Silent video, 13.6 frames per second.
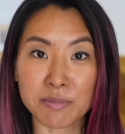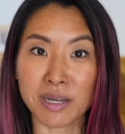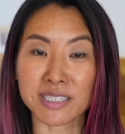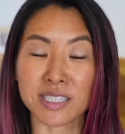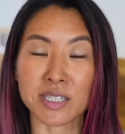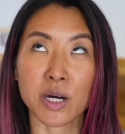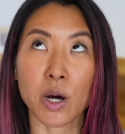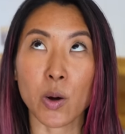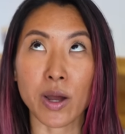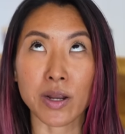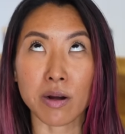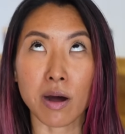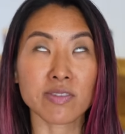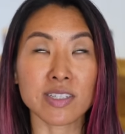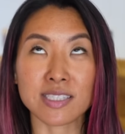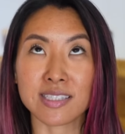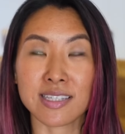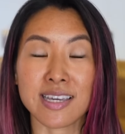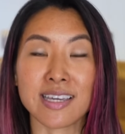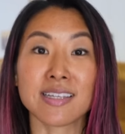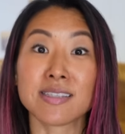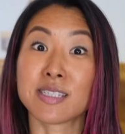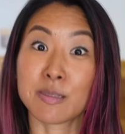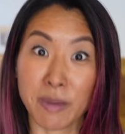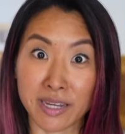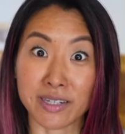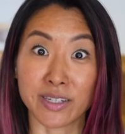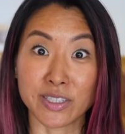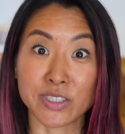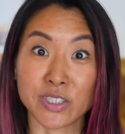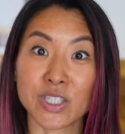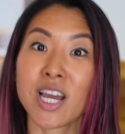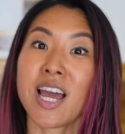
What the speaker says: to Mexico and obviously in Spanish.